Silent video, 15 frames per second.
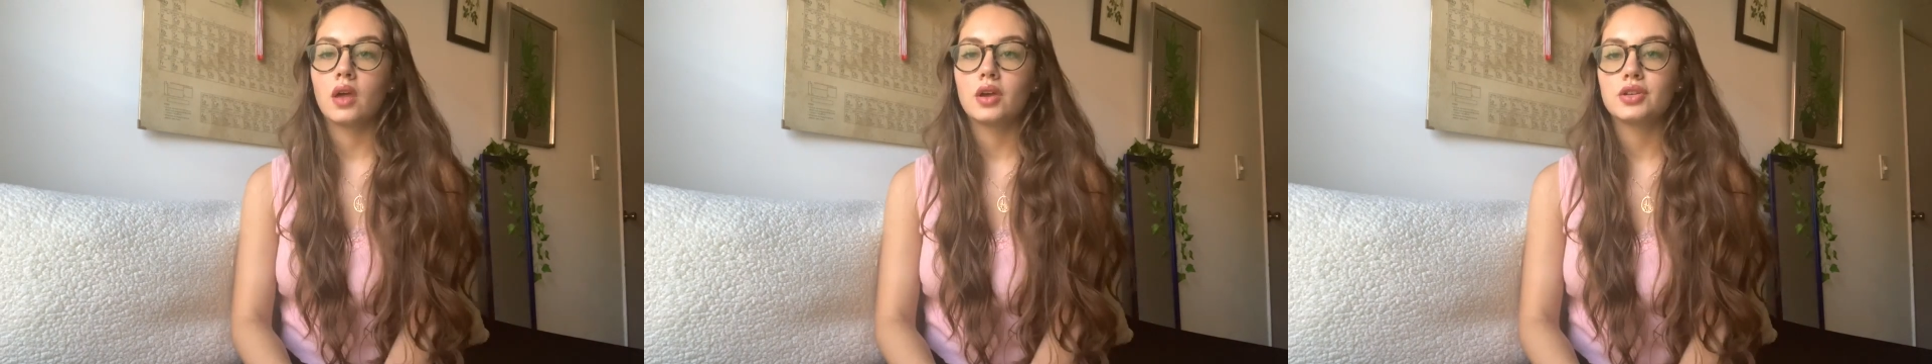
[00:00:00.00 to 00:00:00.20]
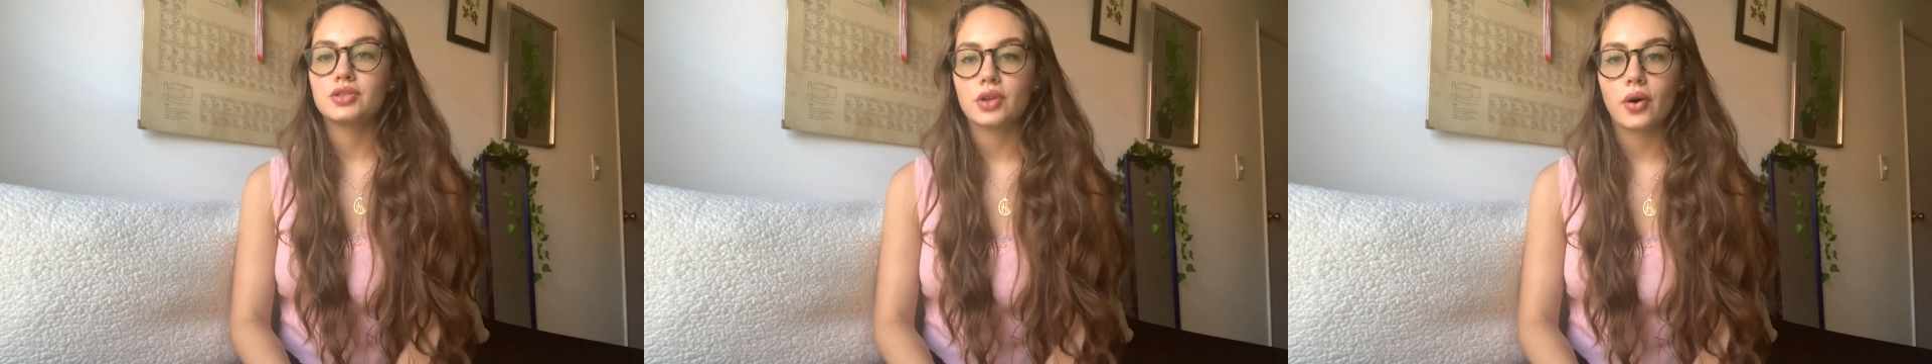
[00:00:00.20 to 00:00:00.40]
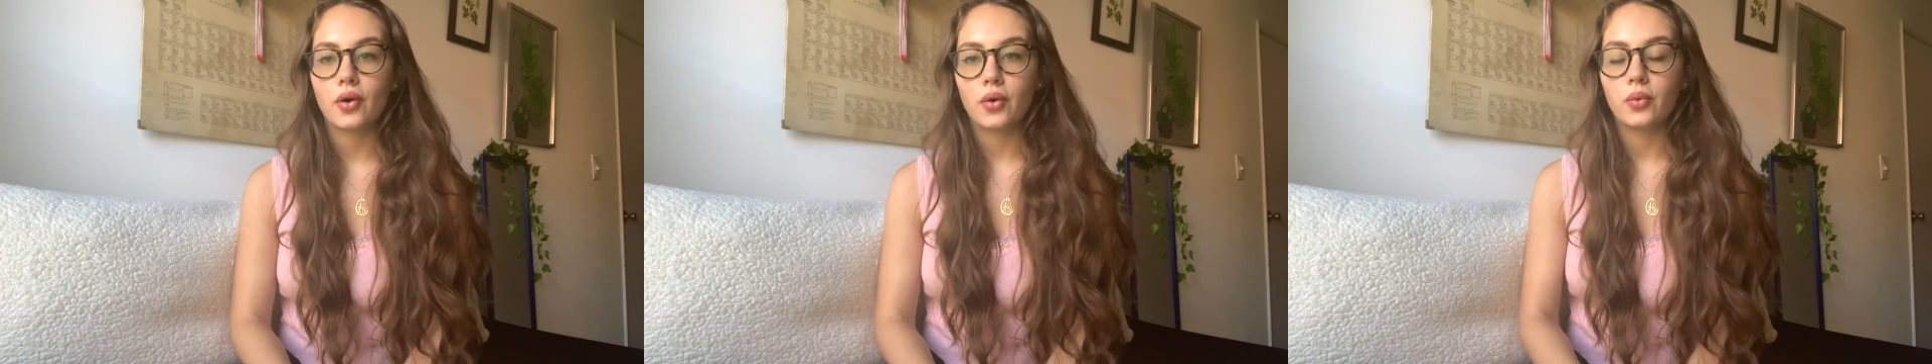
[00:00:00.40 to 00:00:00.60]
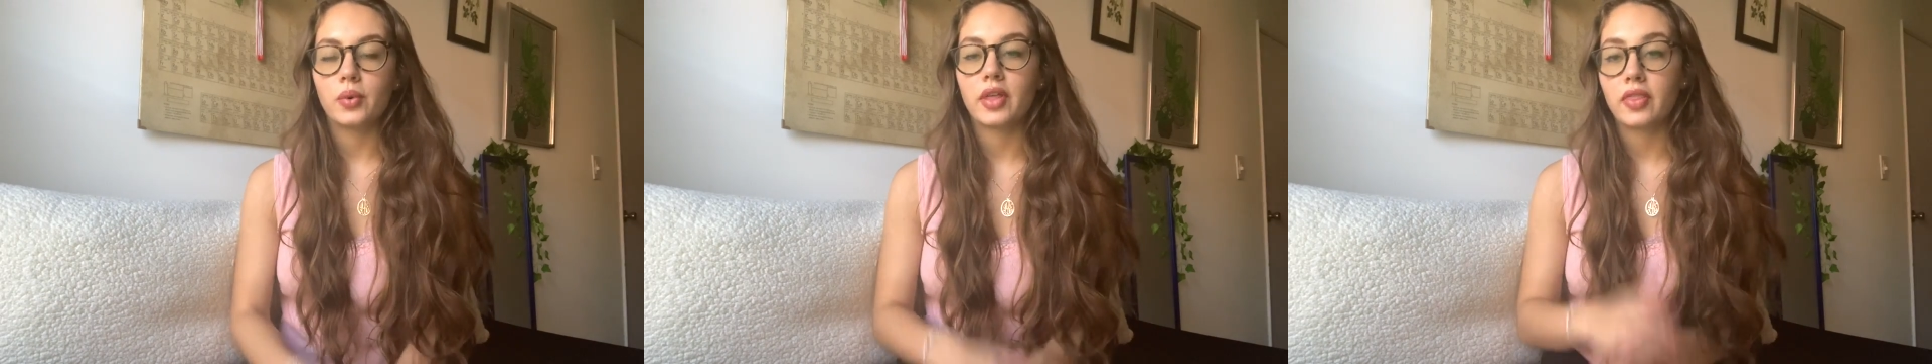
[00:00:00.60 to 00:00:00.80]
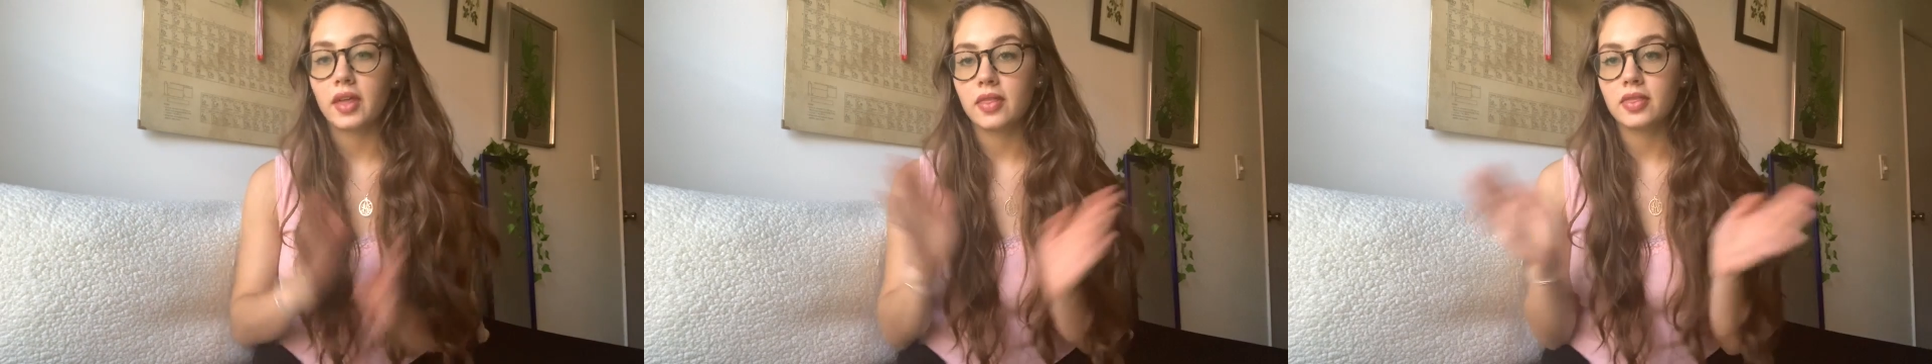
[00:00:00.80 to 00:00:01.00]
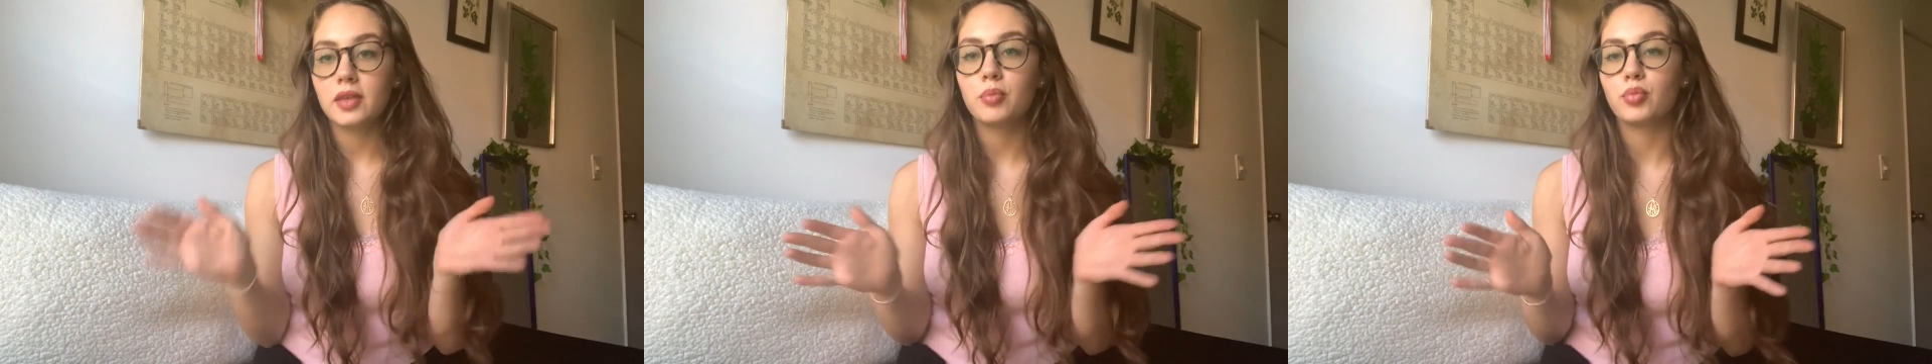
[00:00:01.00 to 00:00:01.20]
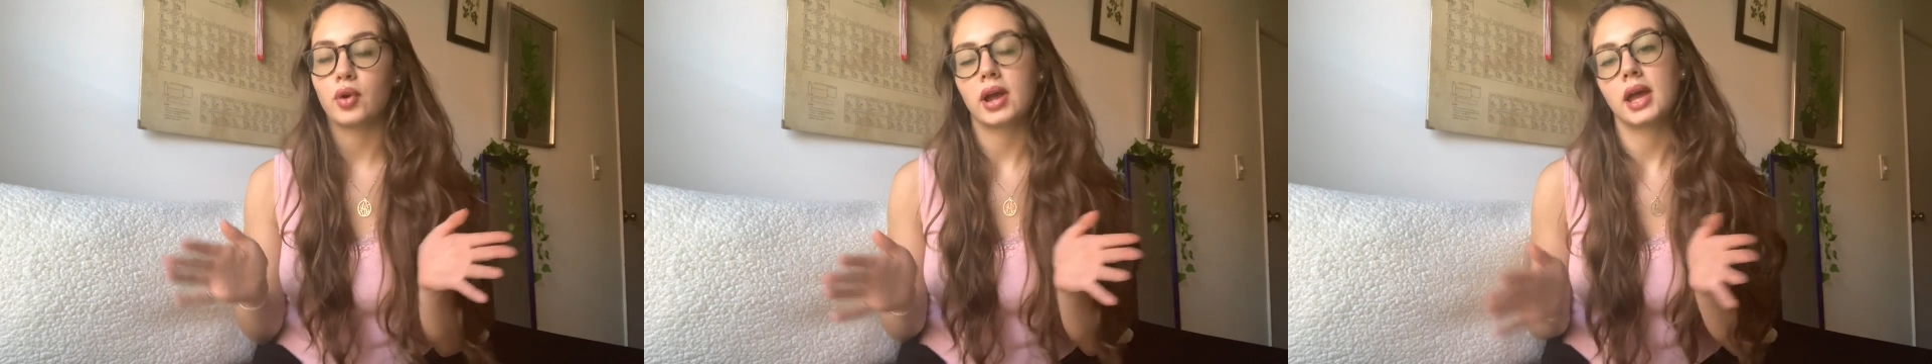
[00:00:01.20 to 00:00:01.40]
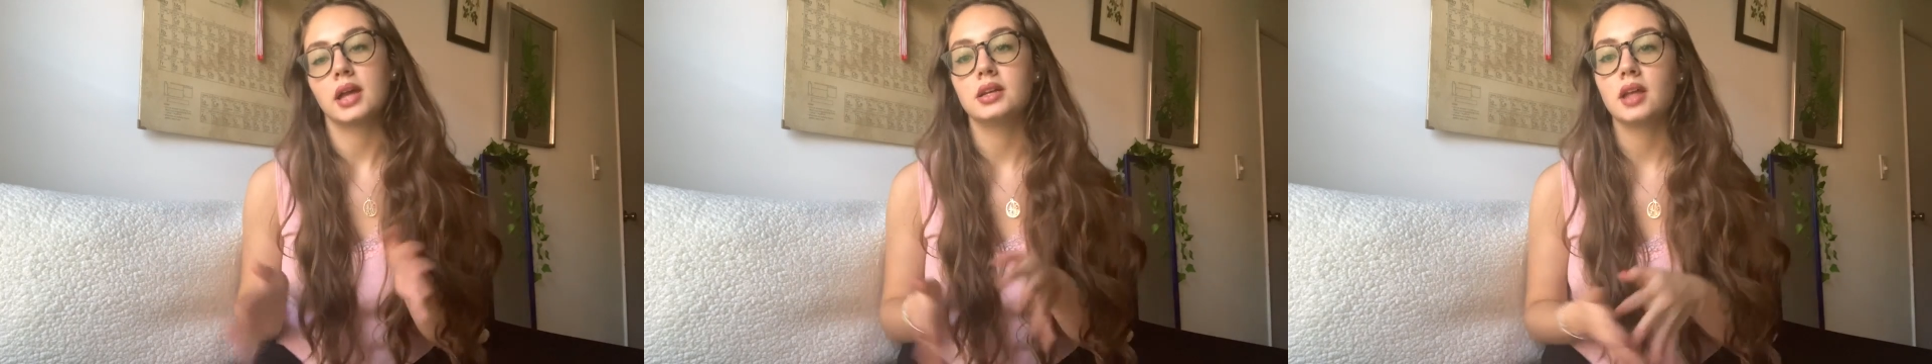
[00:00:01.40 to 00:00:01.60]
So within the
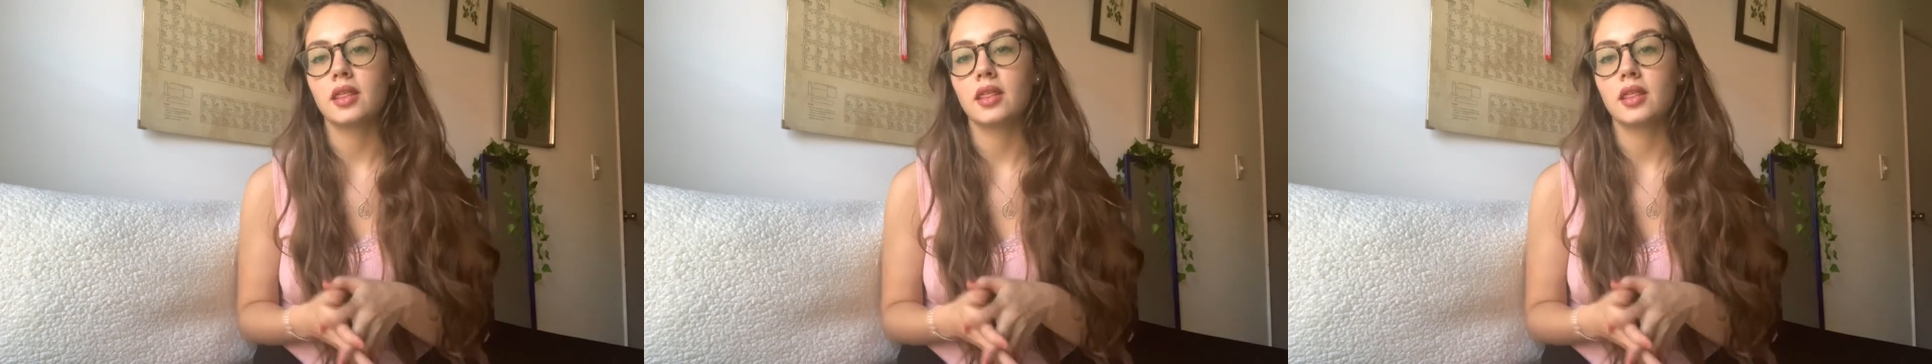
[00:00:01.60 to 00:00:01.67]
brain,